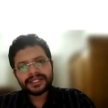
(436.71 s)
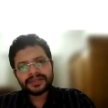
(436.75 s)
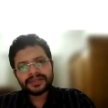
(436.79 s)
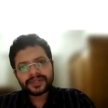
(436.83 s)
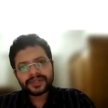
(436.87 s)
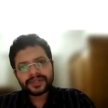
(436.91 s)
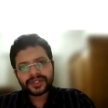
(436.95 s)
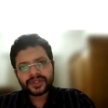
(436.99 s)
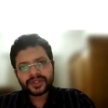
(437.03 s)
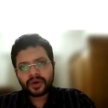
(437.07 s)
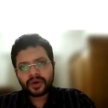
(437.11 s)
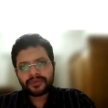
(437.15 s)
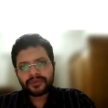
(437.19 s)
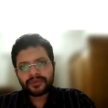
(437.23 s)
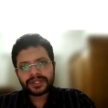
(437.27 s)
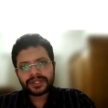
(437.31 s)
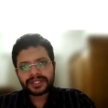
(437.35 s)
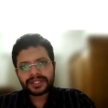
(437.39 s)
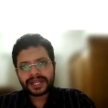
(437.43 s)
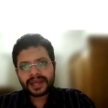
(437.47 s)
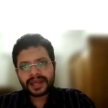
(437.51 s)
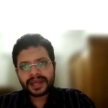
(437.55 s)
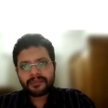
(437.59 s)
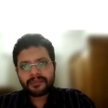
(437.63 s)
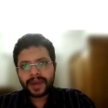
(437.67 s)
which is
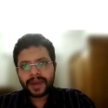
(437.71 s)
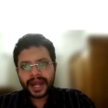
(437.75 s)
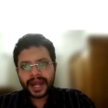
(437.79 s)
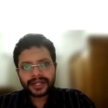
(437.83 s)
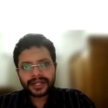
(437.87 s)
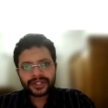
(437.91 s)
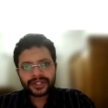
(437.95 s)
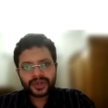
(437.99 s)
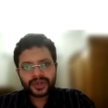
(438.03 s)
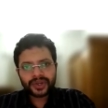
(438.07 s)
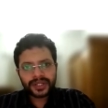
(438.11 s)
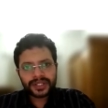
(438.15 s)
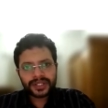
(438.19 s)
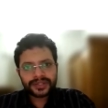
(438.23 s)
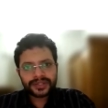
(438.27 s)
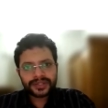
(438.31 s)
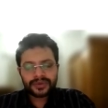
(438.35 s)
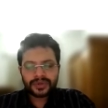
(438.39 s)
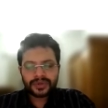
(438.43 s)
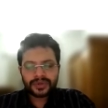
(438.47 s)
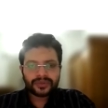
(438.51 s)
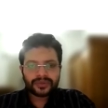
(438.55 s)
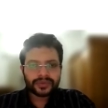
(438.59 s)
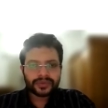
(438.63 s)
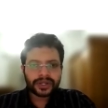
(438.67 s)
obviously a bad choice,
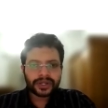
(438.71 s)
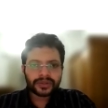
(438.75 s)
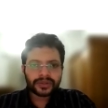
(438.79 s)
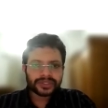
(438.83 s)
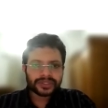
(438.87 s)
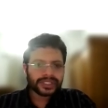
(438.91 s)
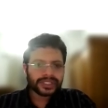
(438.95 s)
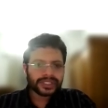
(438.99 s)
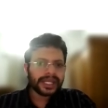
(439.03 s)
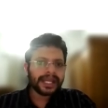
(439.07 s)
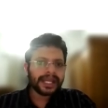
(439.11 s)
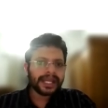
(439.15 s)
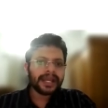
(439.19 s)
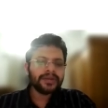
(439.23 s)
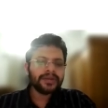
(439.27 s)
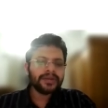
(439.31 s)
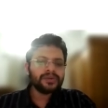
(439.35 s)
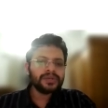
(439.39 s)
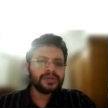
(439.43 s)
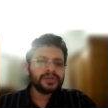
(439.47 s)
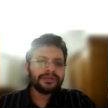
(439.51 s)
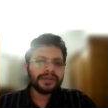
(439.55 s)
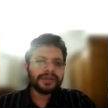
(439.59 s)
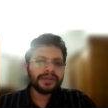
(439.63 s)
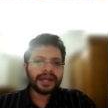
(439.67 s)
goes without saying. I
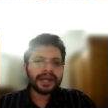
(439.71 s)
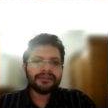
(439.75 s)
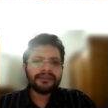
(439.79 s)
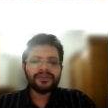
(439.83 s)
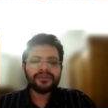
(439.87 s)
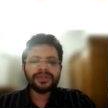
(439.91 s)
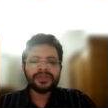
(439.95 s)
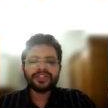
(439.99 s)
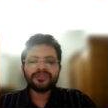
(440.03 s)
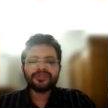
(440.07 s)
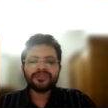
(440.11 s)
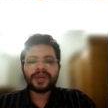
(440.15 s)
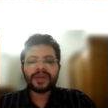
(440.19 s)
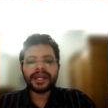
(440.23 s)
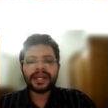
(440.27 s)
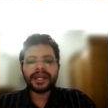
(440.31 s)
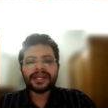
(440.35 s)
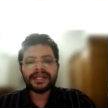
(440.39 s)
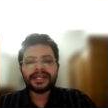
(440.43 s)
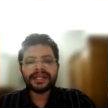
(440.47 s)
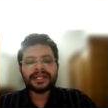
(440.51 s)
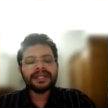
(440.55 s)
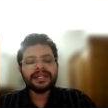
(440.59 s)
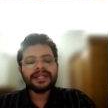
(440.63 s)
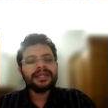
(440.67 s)
don't even have to explain it.